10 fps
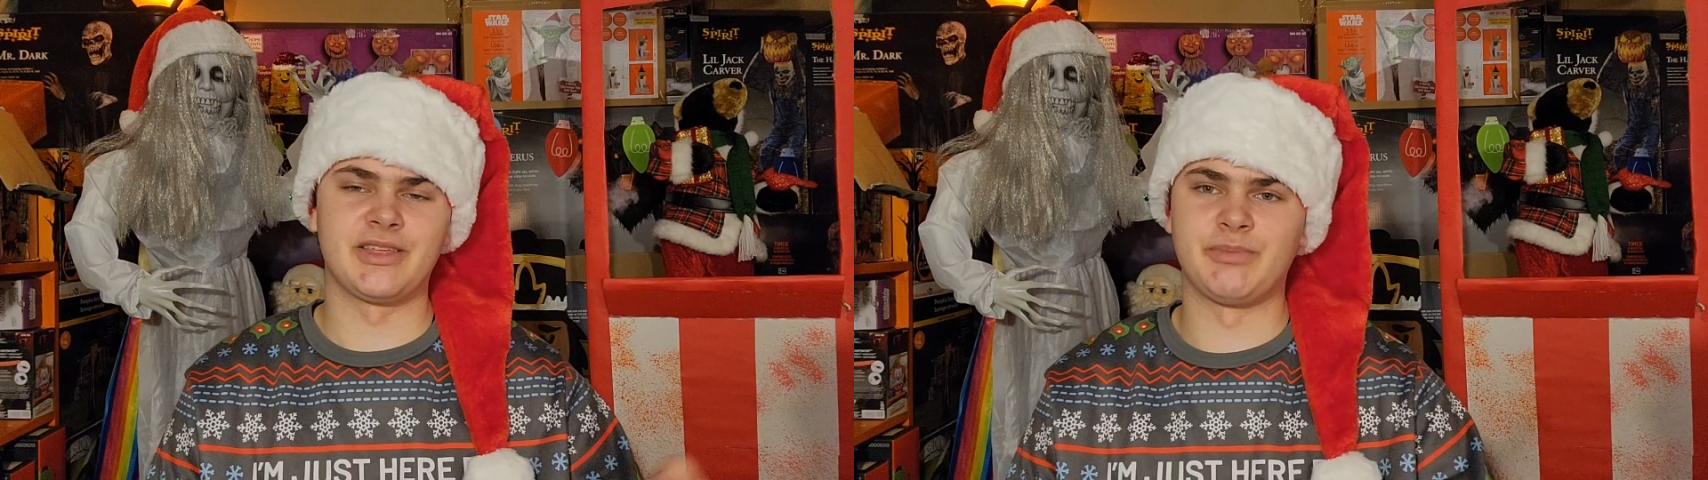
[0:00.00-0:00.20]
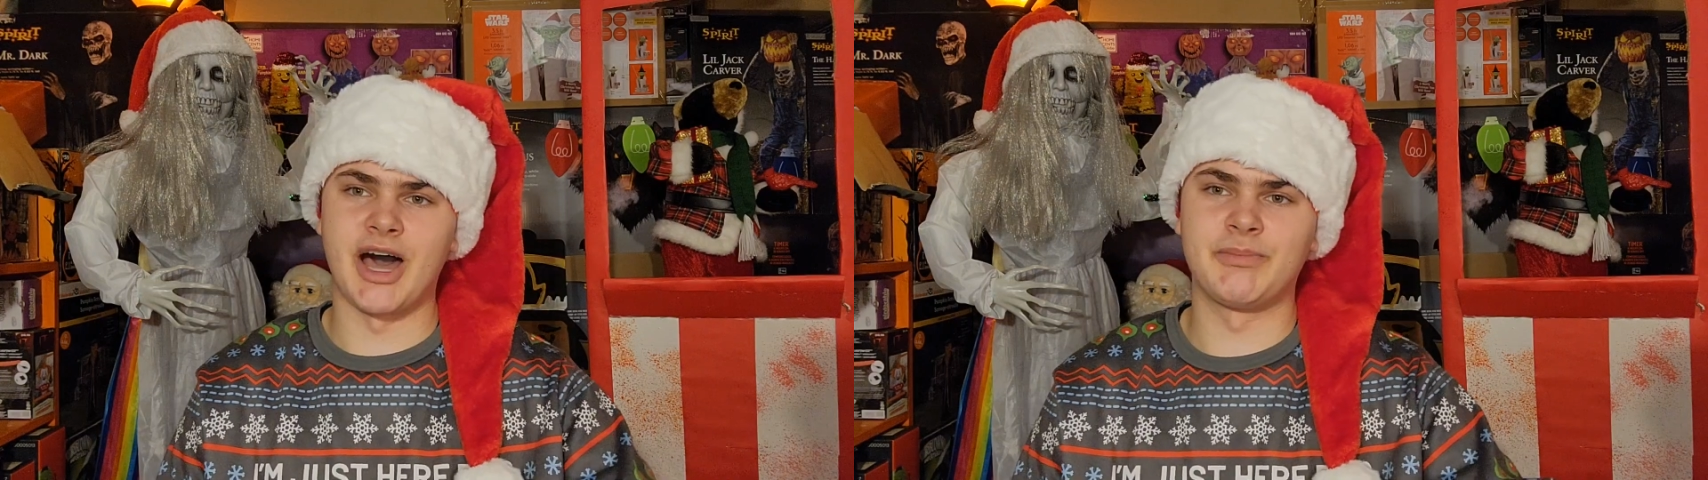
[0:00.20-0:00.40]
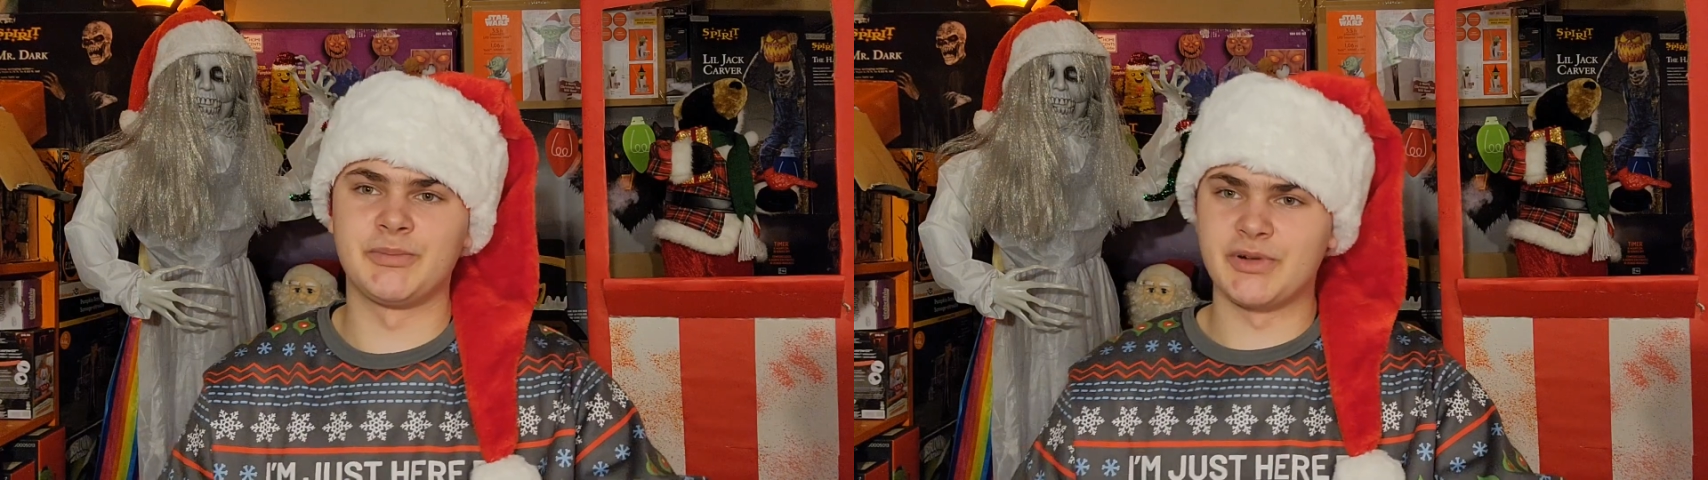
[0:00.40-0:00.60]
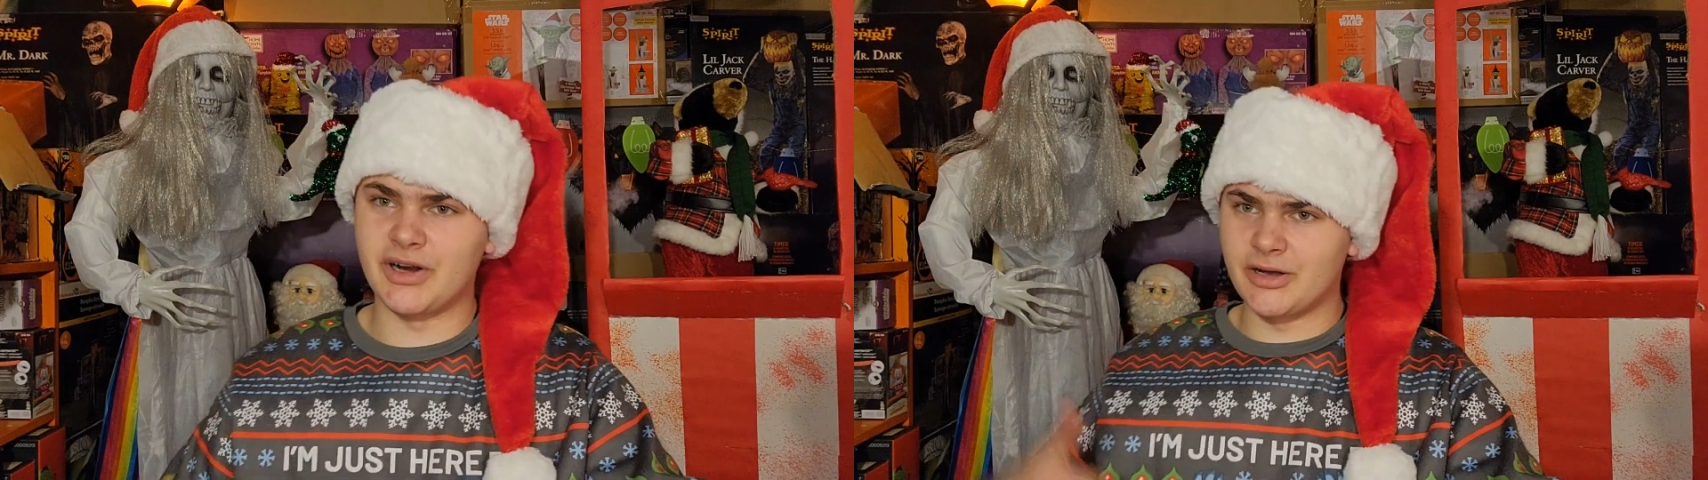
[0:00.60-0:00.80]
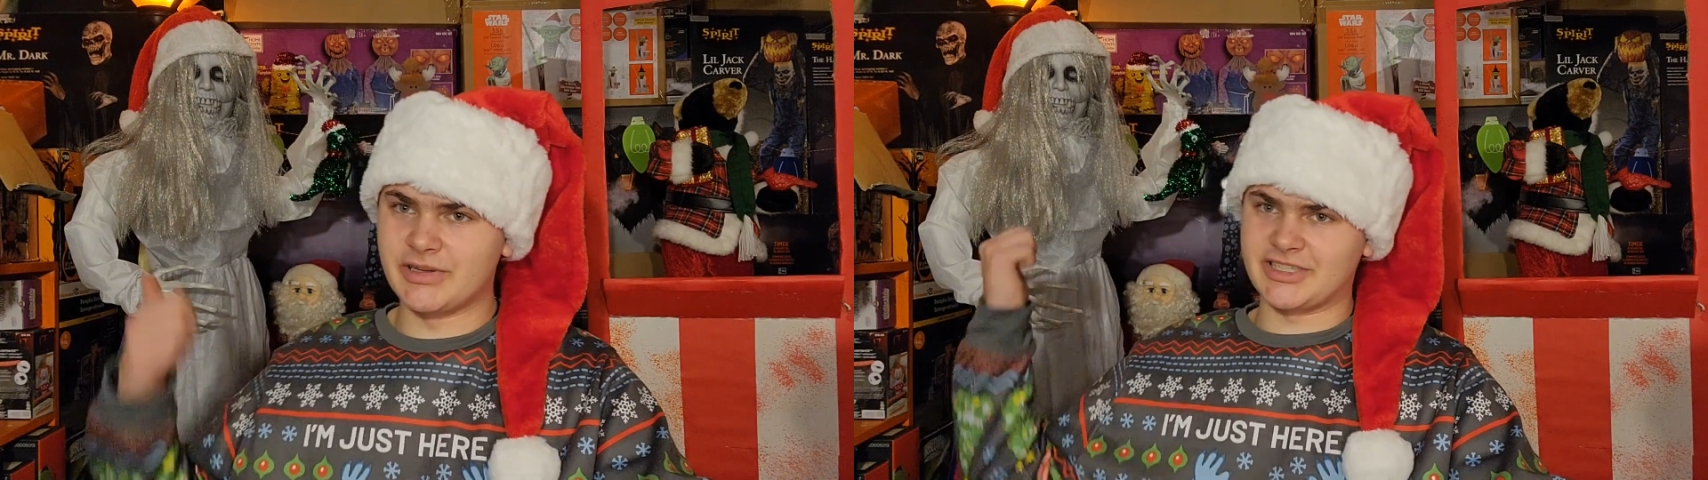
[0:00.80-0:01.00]
the Pop-Up
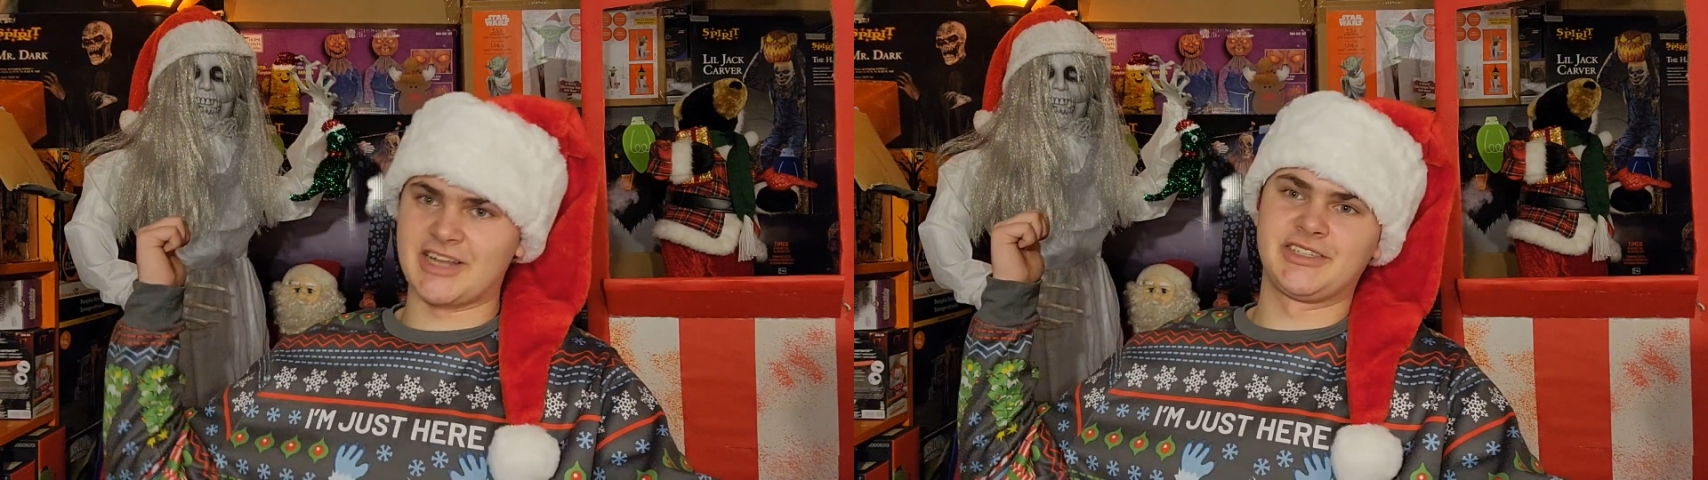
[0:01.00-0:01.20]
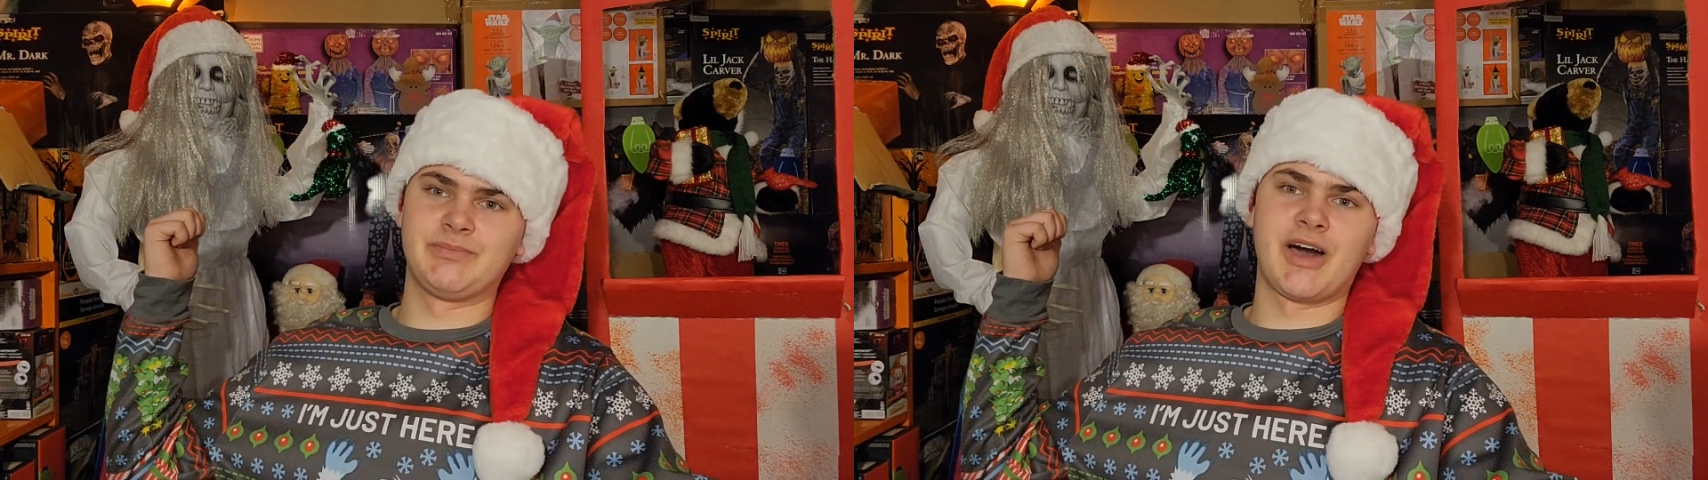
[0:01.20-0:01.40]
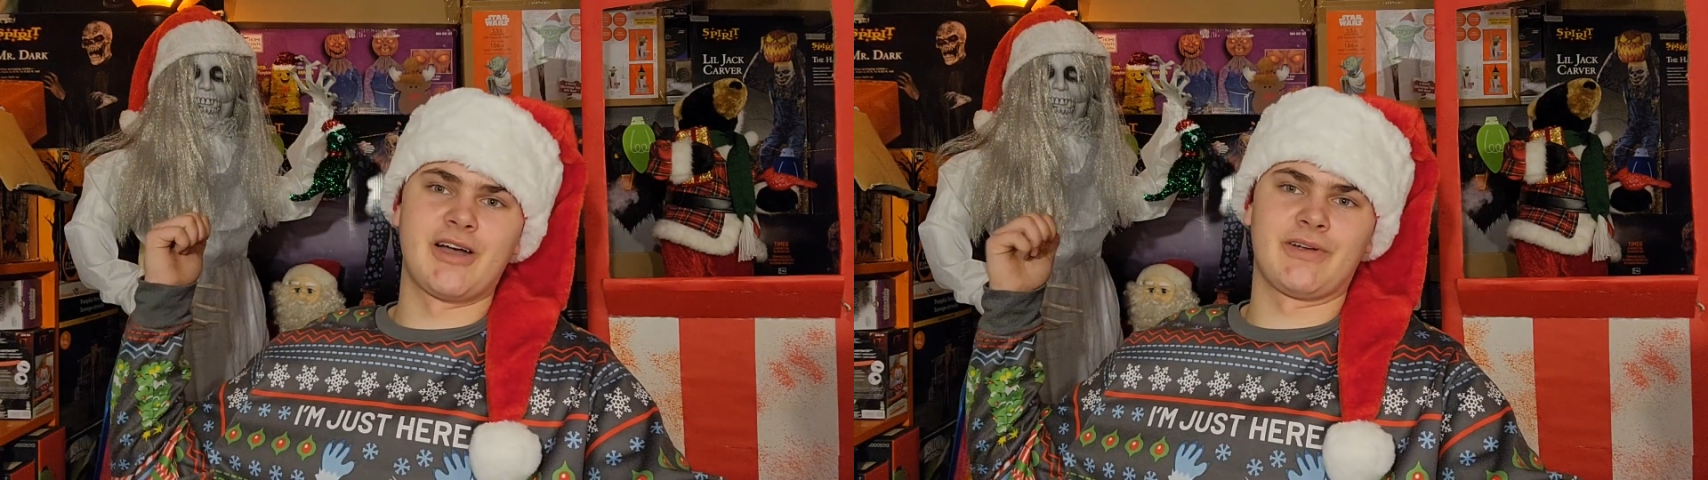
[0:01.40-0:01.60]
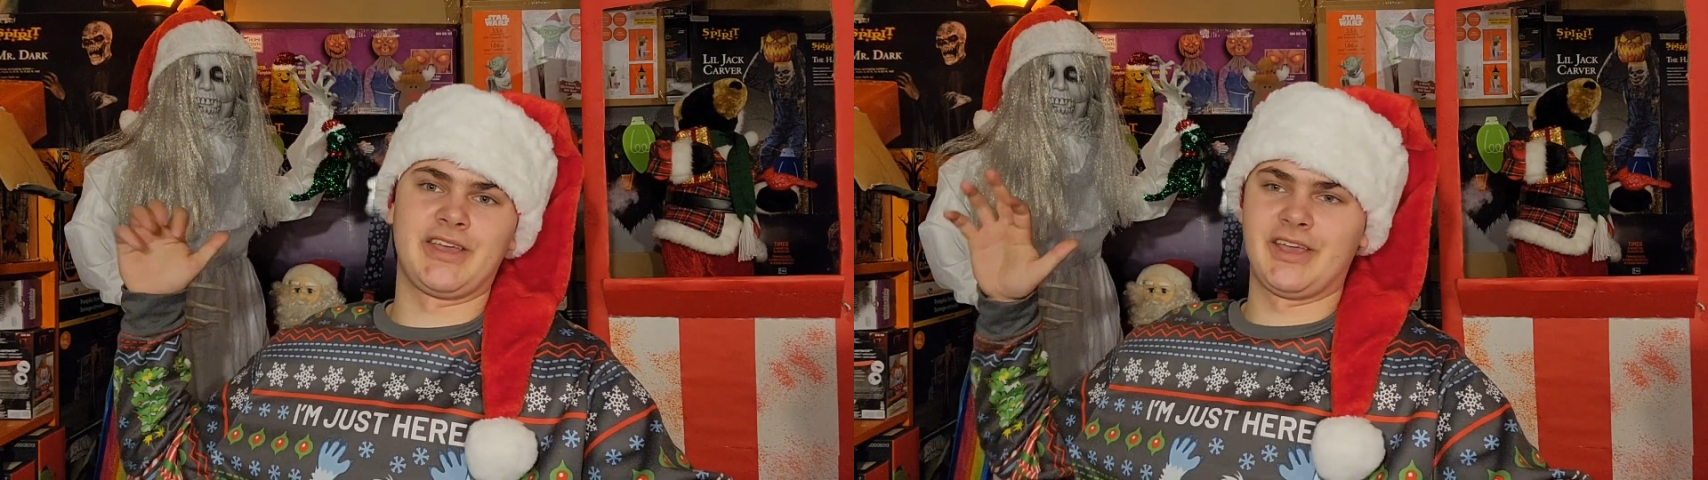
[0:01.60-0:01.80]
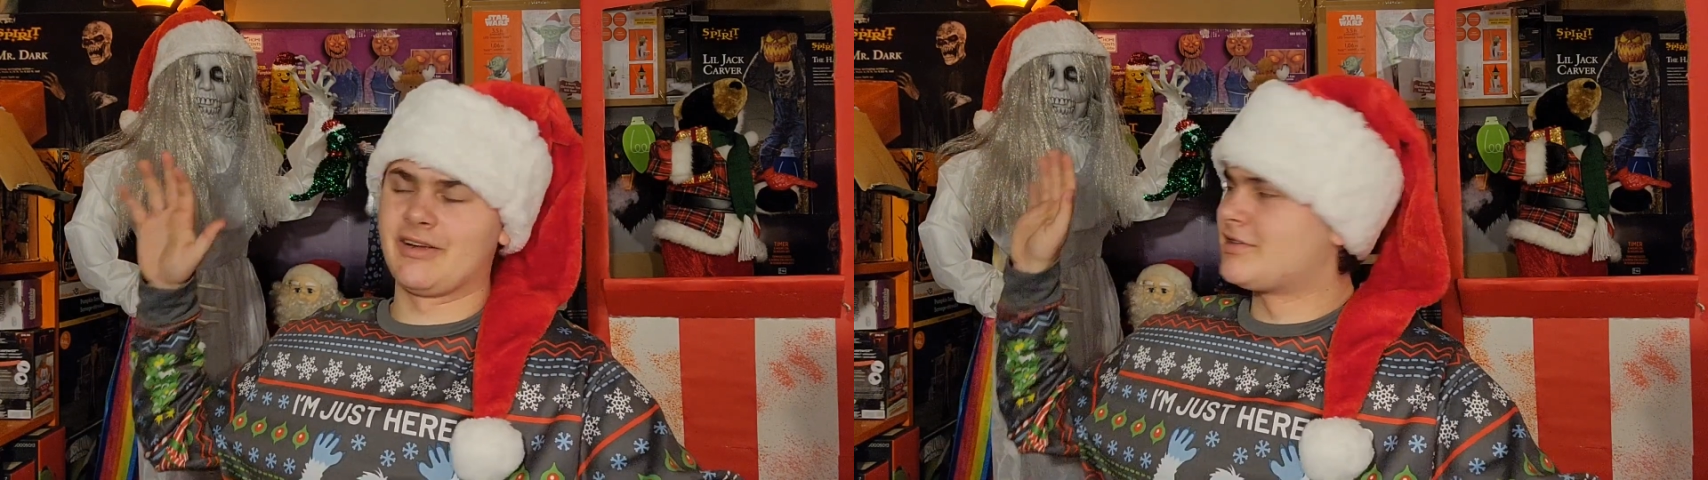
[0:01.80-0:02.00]
Girl, which I actually bought right here.